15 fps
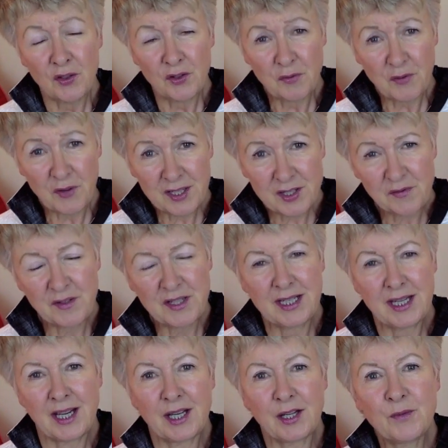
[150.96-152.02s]
The first
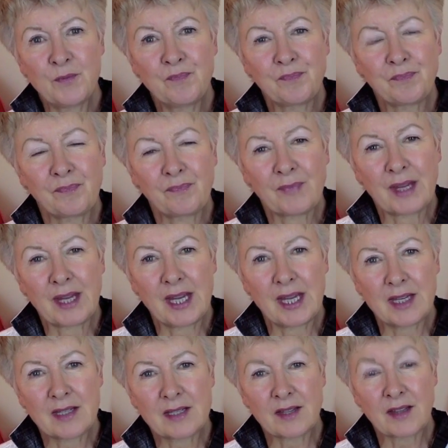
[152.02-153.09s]
video
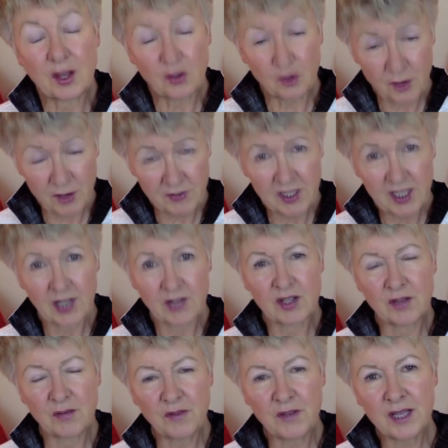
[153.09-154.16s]
is, there are three
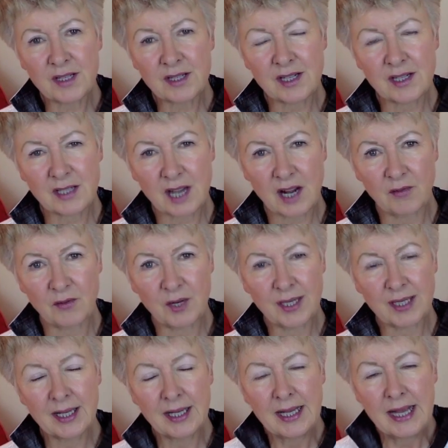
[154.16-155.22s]
videos. The first is
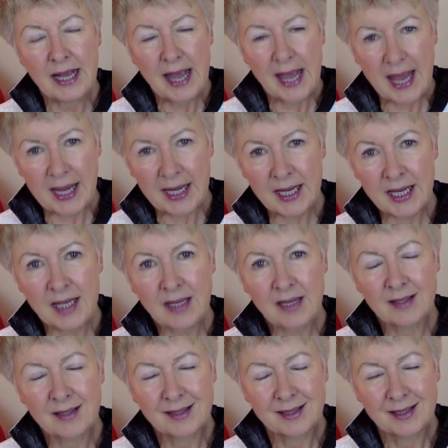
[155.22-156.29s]
covering any
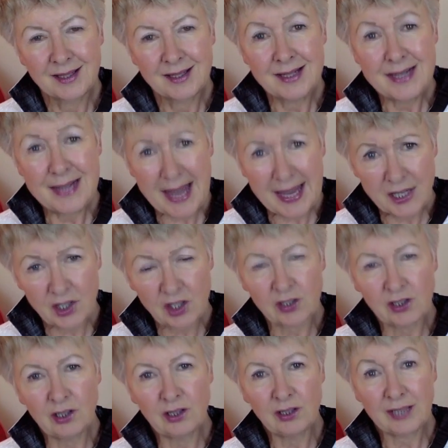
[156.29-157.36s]

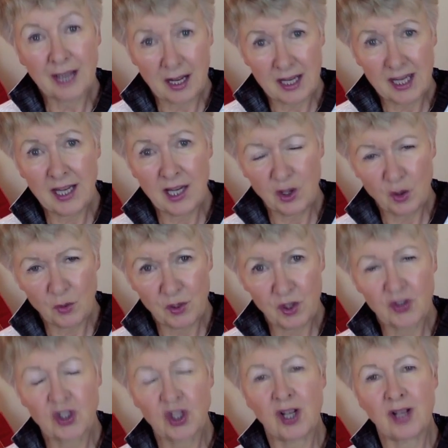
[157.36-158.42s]
natal, i.e. in your
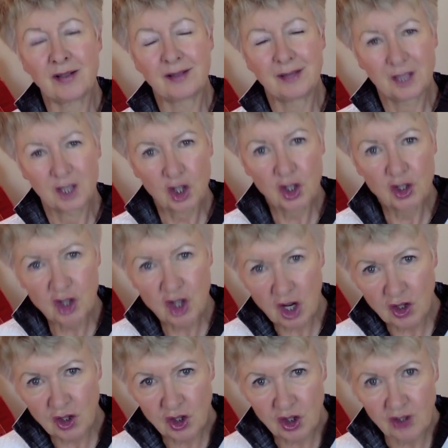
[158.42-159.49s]
birth chart,
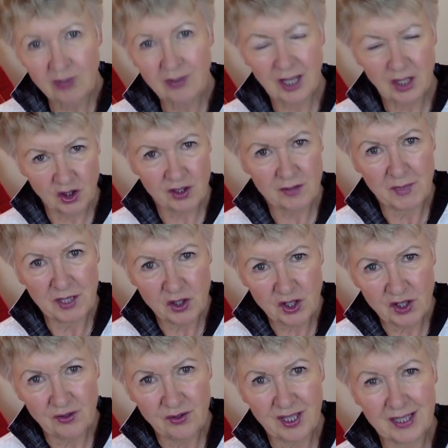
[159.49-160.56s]
conjunction, that just means
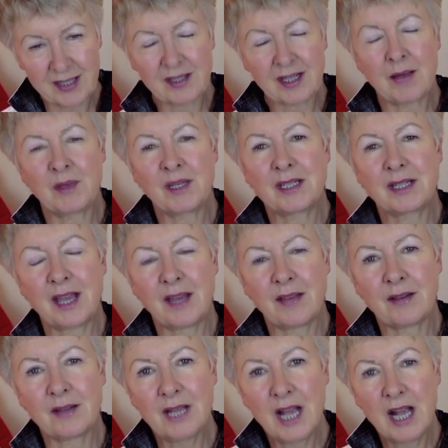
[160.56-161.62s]
two things coming
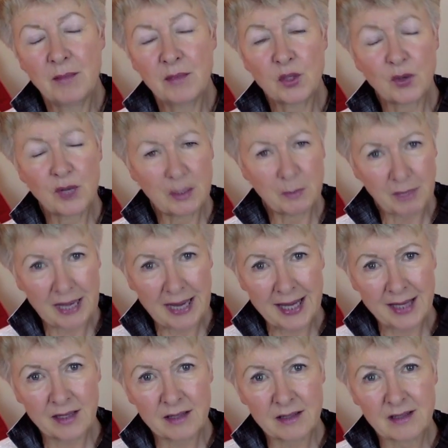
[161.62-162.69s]
together, between a
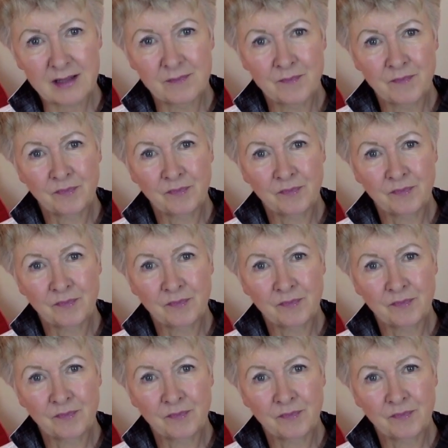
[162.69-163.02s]
planet